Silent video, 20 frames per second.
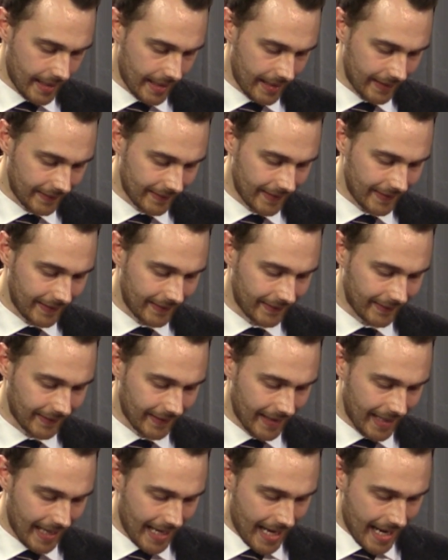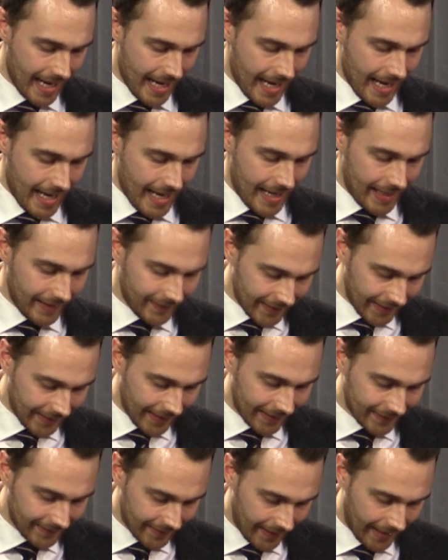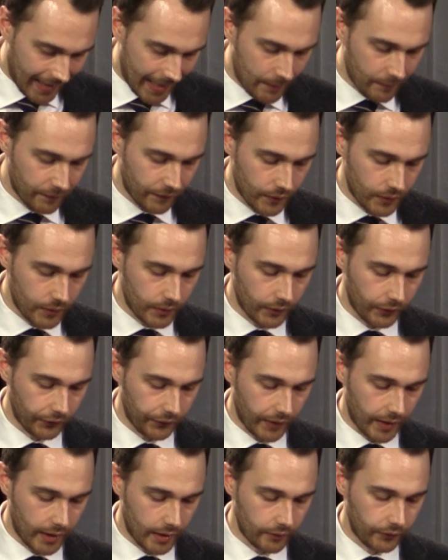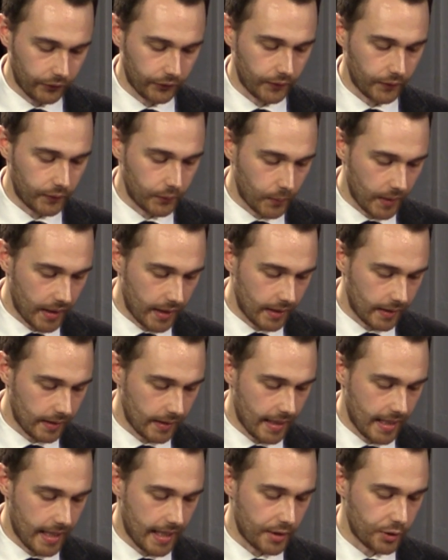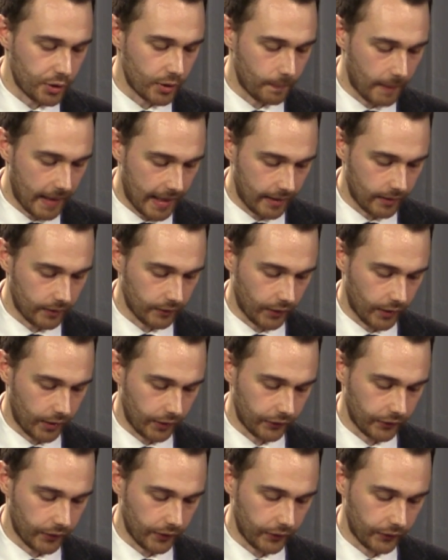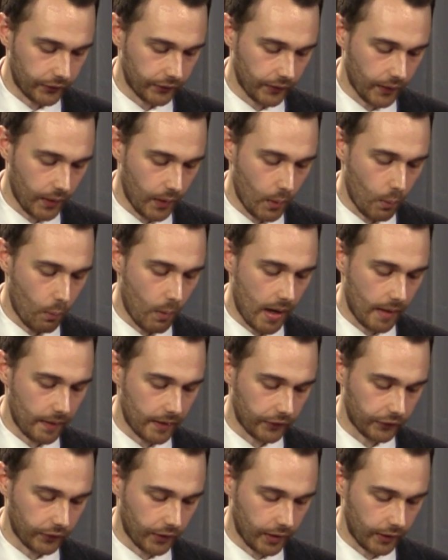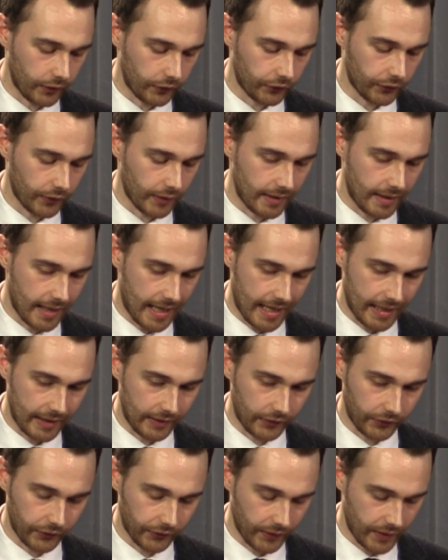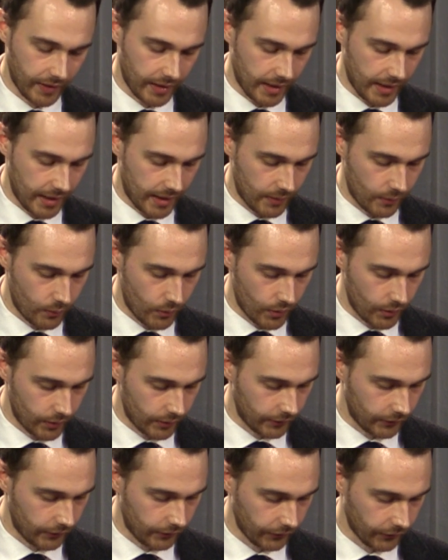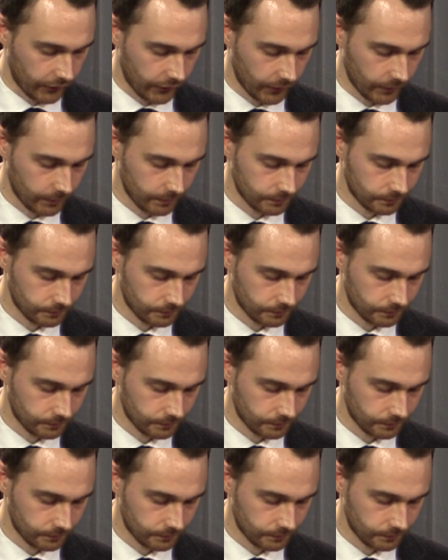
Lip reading: Is it a time for yourselves to dwell in your paneled houses while this house lies in ruins?